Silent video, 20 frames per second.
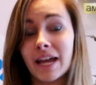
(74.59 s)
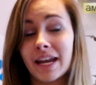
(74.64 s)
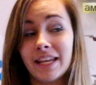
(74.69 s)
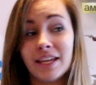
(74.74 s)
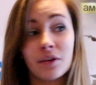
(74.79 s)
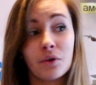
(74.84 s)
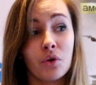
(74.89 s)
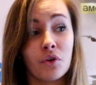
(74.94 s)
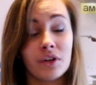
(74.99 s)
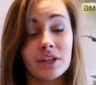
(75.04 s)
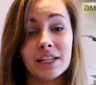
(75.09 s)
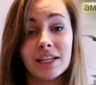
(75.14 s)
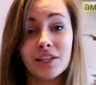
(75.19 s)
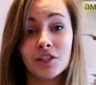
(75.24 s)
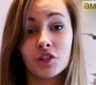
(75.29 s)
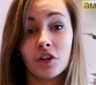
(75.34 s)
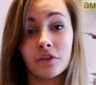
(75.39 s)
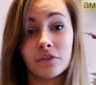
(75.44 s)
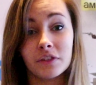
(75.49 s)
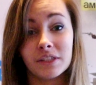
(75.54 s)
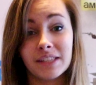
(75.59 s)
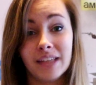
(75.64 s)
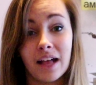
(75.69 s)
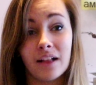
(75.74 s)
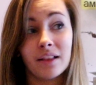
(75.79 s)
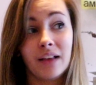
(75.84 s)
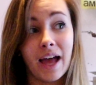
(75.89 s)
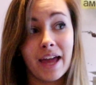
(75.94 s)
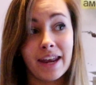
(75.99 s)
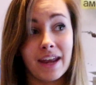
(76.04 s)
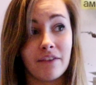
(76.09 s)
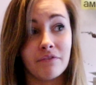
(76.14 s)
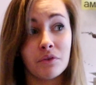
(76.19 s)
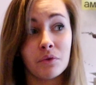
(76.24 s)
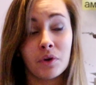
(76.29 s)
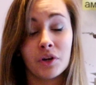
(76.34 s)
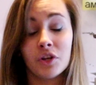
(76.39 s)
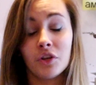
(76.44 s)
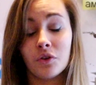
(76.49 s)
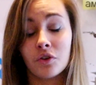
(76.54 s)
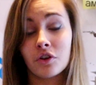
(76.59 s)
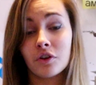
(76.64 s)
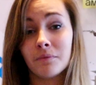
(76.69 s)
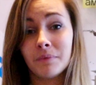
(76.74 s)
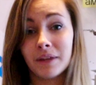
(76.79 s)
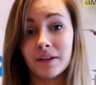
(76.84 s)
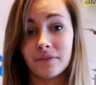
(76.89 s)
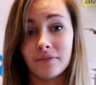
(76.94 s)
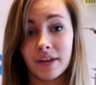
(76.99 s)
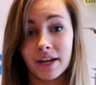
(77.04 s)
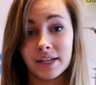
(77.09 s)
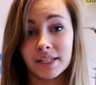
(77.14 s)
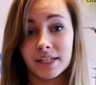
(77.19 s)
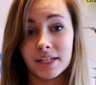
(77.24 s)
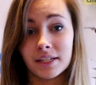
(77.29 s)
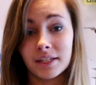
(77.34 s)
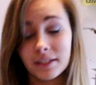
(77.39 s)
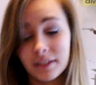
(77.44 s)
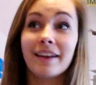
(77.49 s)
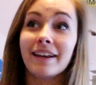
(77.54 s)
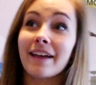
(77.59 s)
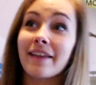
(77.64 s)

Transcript: and he quarantines off a cell and everyone who could be infected.